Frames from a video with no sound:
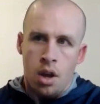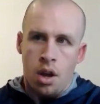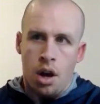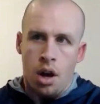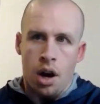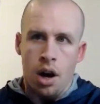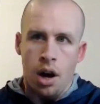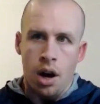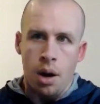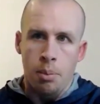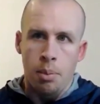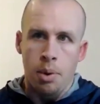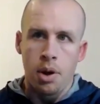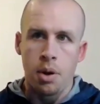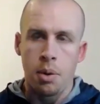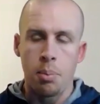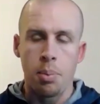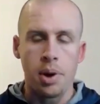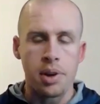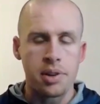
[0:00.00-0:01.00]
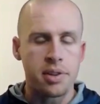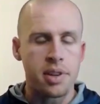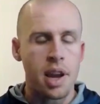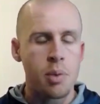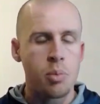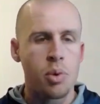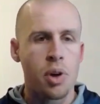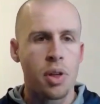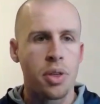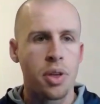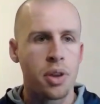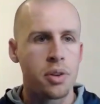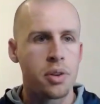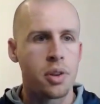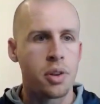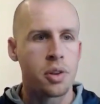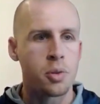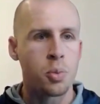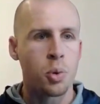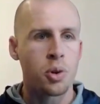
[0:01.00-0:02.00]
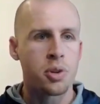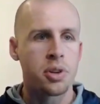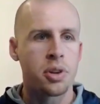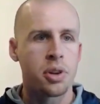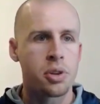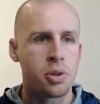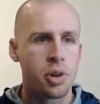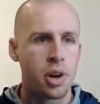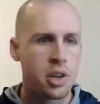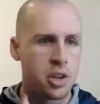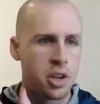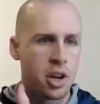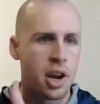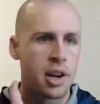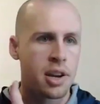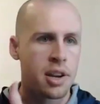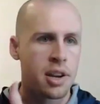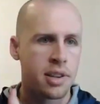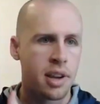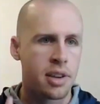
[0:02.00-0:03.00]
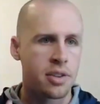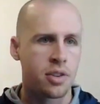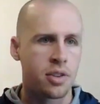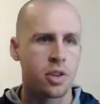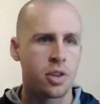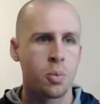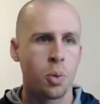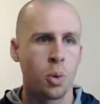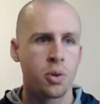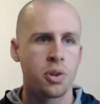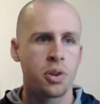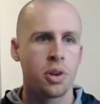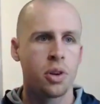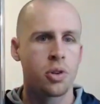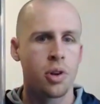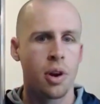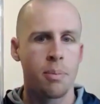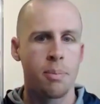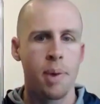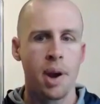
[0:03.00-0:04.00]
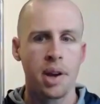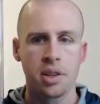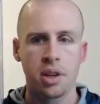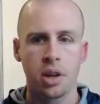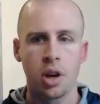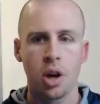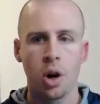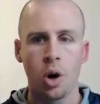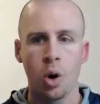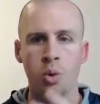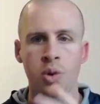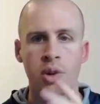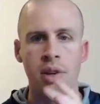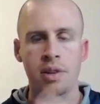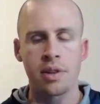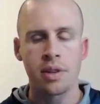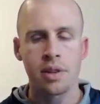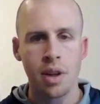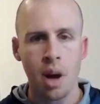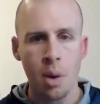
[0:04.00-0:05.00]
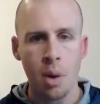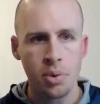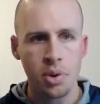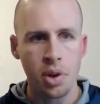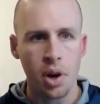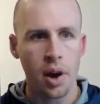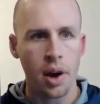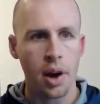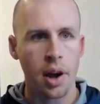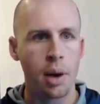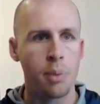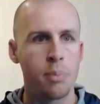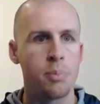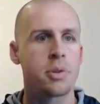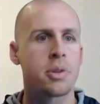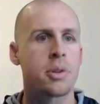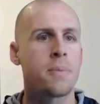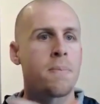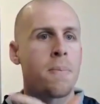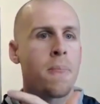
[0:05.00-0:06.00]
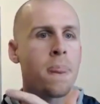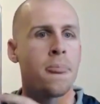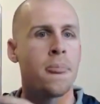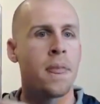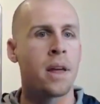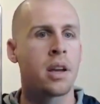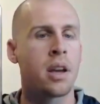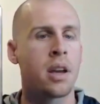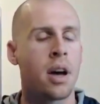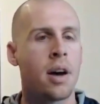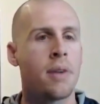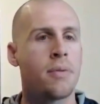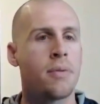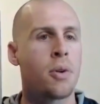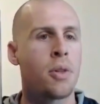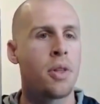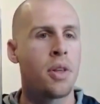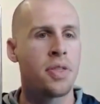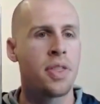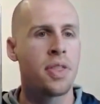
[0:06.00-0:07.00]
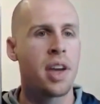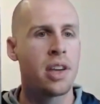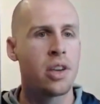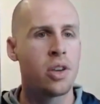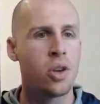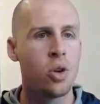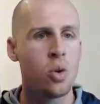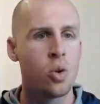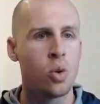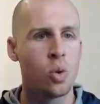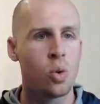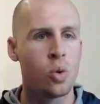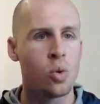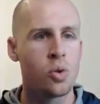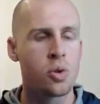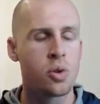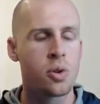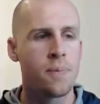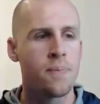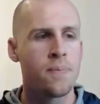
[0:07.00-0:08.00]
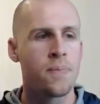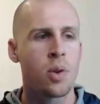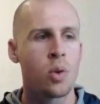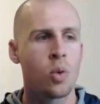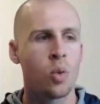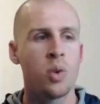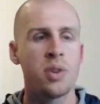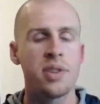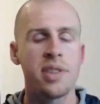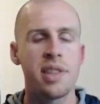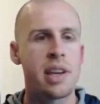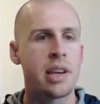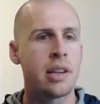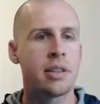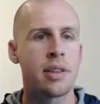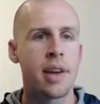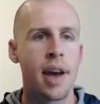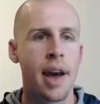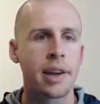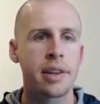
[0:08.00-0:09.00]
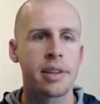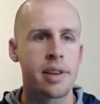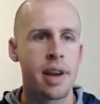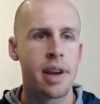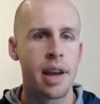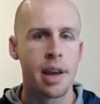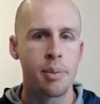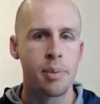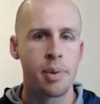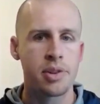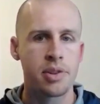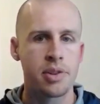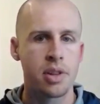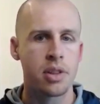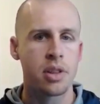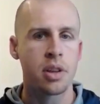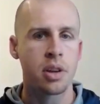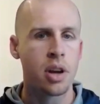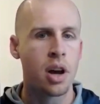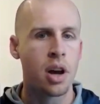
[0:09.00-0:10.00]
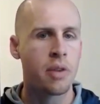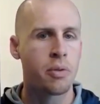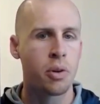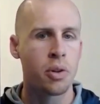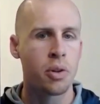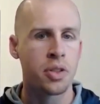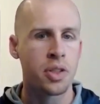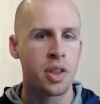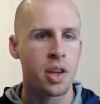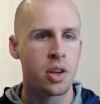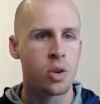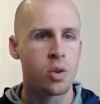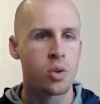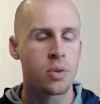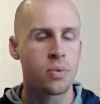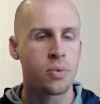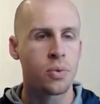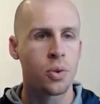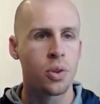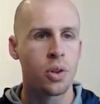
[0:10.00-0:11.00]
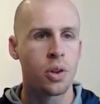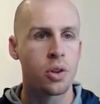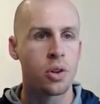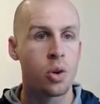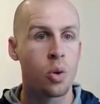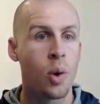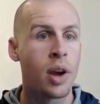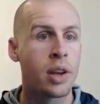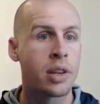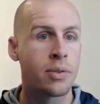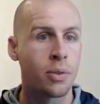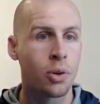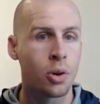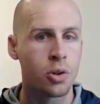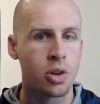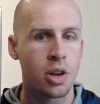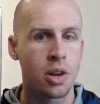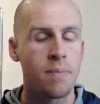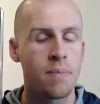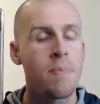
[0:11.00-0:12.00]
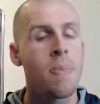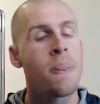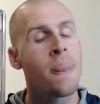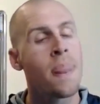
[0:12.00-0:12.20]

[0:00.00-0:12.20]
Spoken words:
But same with the Sports Illustrated China's as the Sports Illustrated Mexico's. Sometimes the cover that they used was the exact same as the cover that they used for the US version,